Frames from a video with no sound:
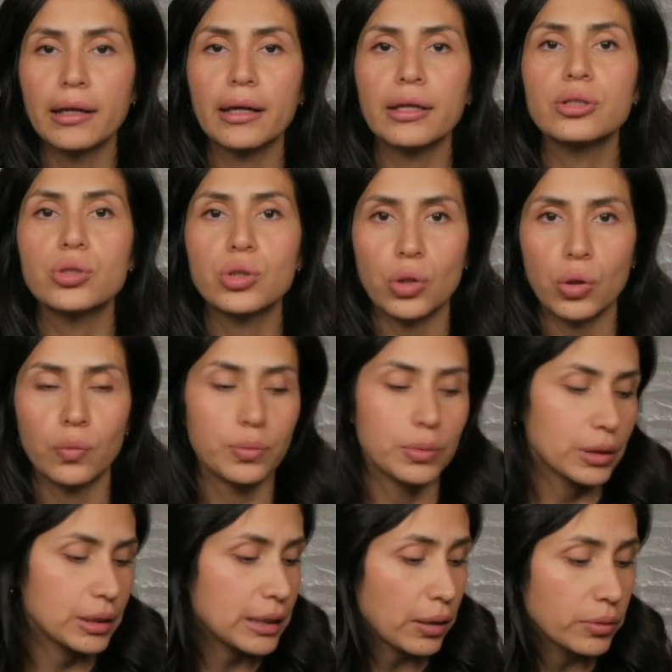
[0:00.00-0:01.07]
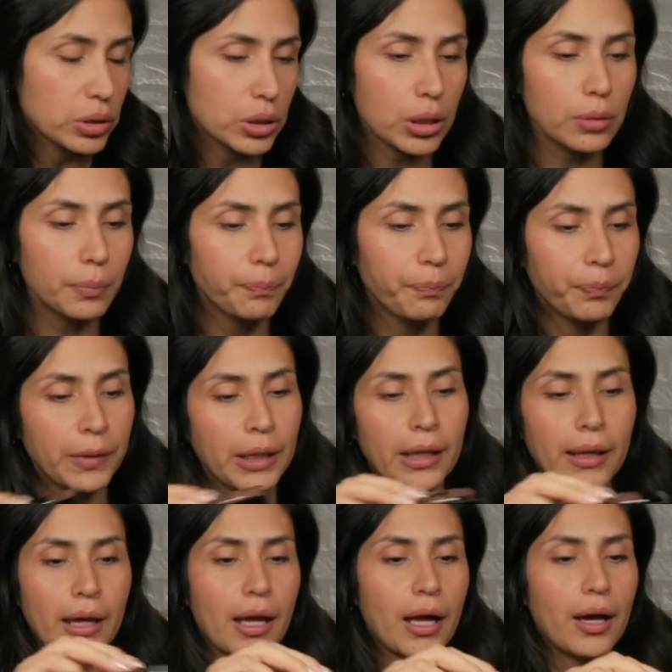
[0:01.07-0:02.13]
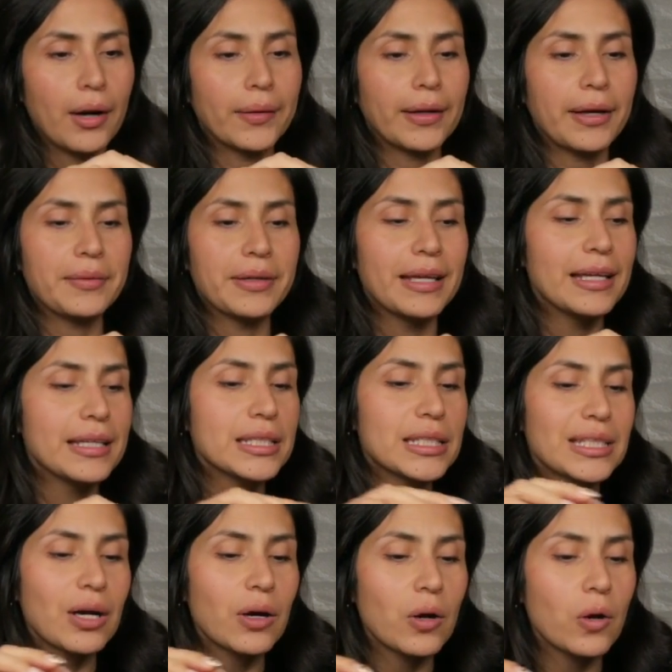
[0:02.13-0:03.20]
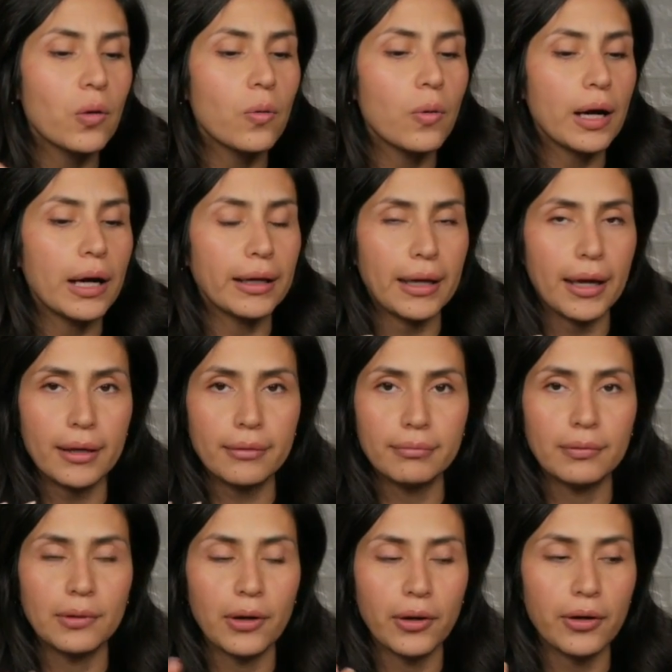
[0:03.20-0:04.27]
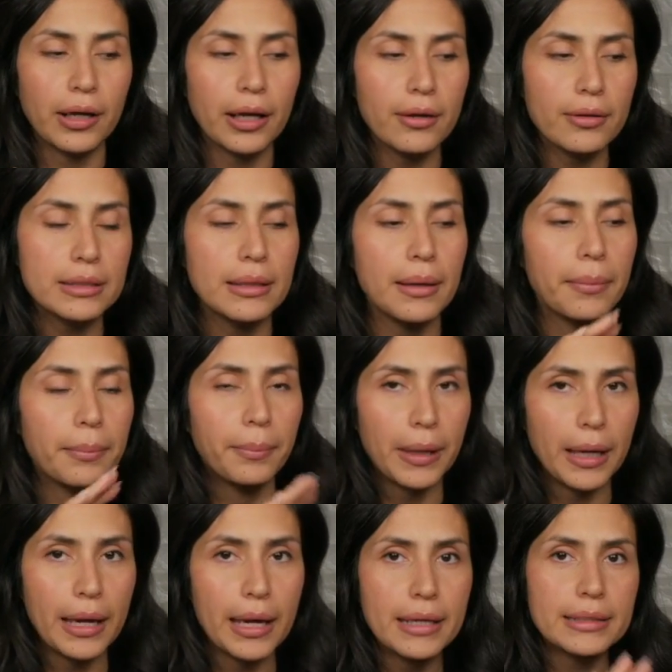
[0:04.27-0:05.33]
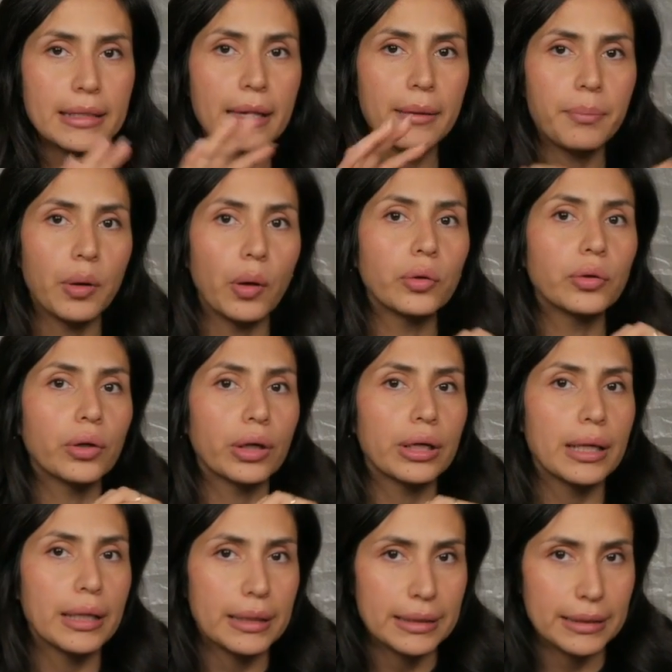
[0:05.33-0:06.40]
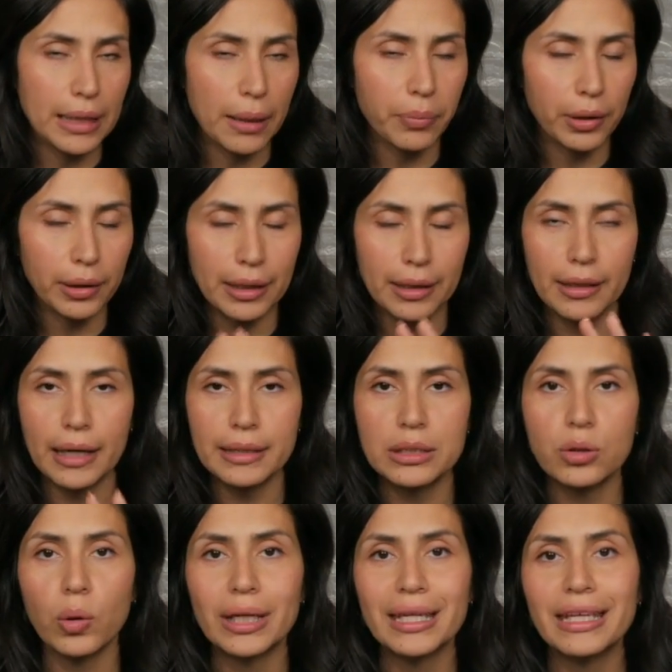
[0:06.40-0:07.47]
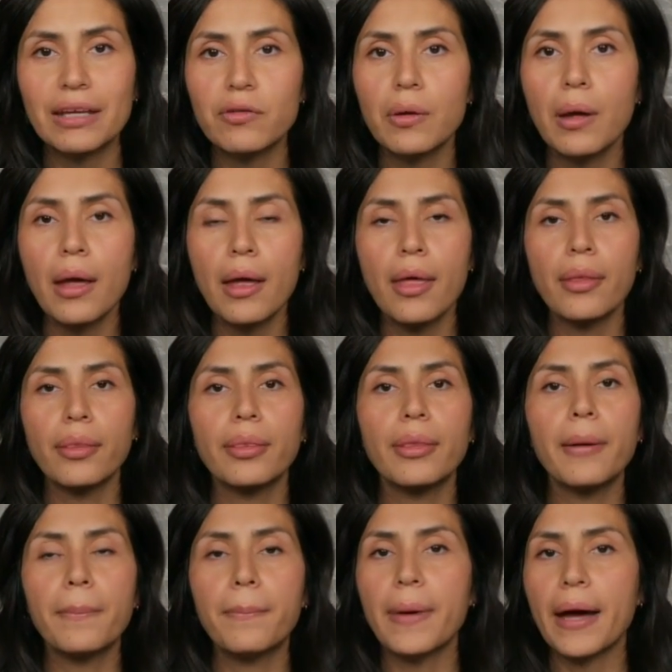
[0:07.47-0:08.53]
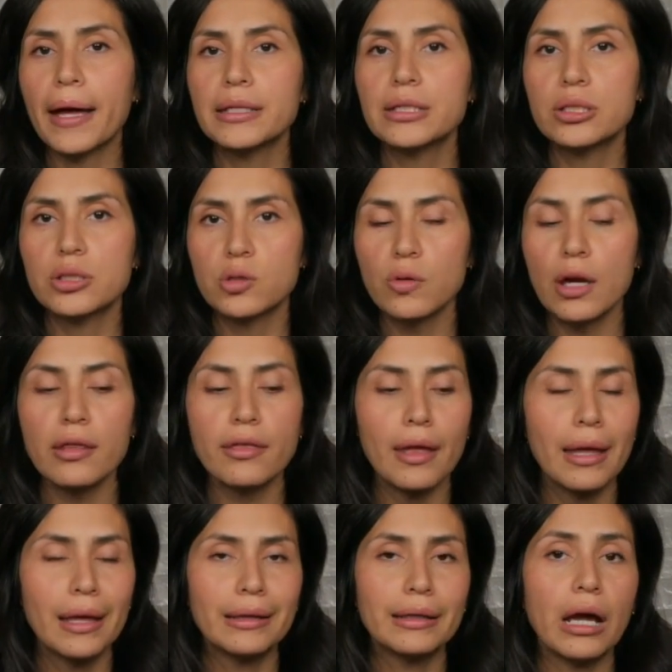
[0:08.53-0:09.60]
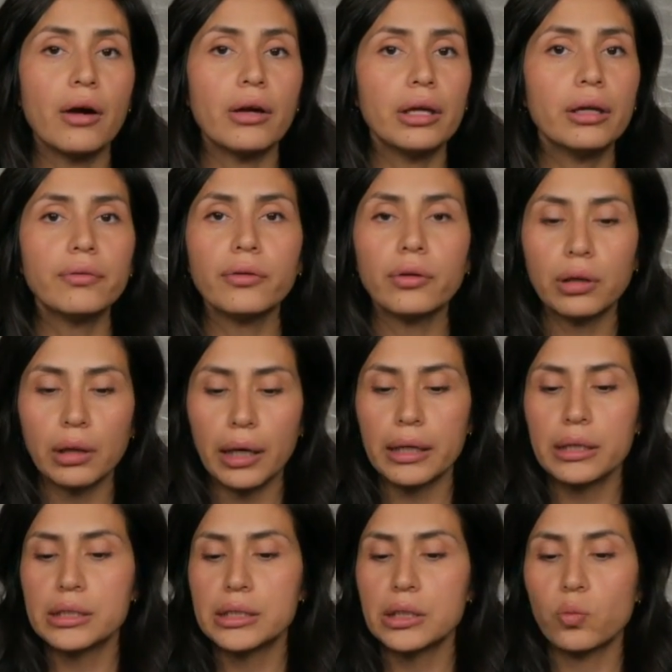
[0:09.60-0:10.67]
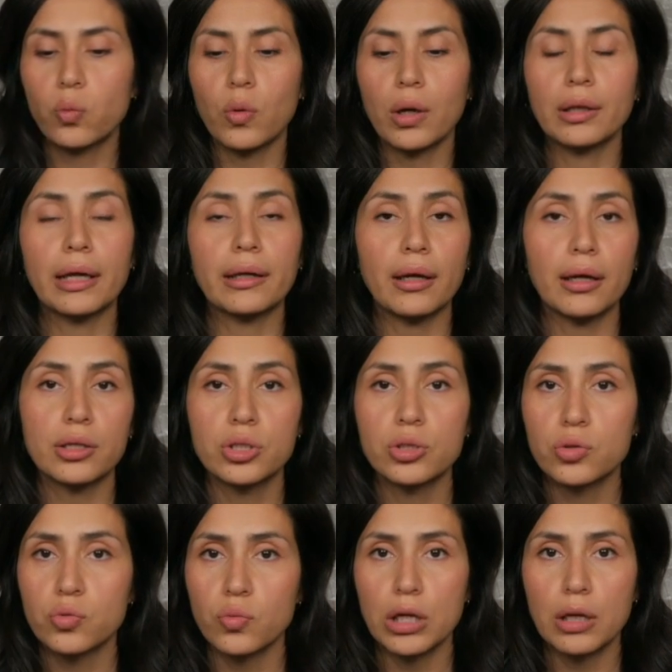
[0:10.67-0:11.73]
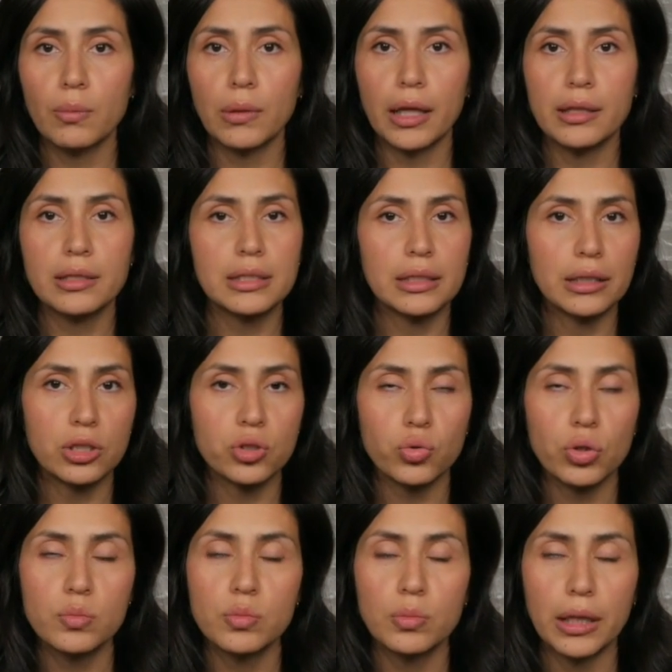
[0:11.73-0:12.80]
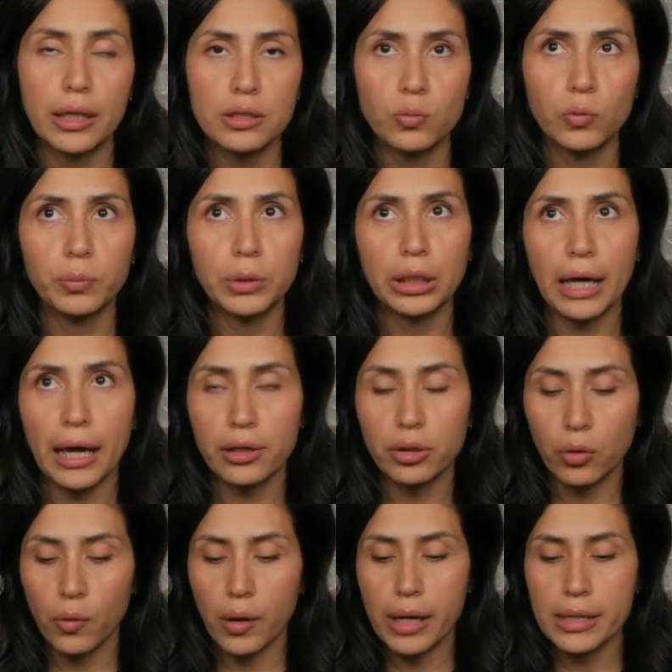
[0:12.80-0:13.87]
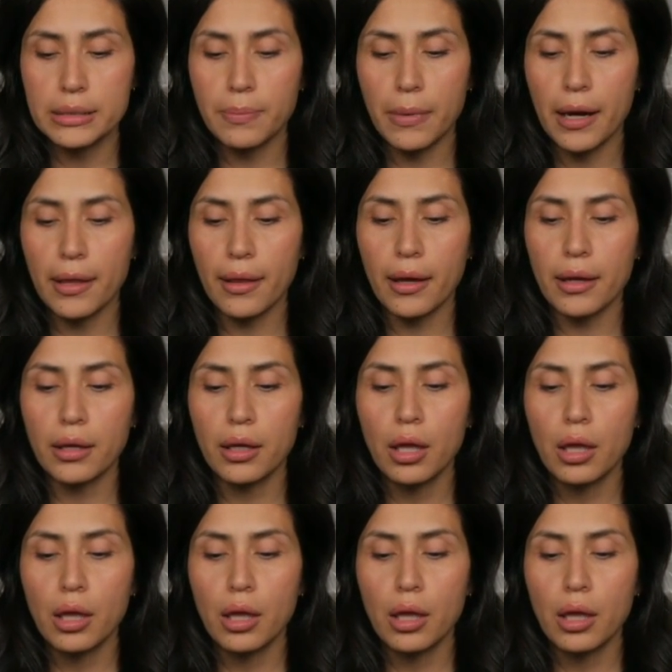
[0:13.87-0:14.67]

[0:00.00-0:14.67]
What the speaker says: it to. Sounds good? Okay, so again, longer nails, base and builder separately. That's going to give you the best strength. Now, if your client did want like extreme lengths, and extreme lengths will be categorized by like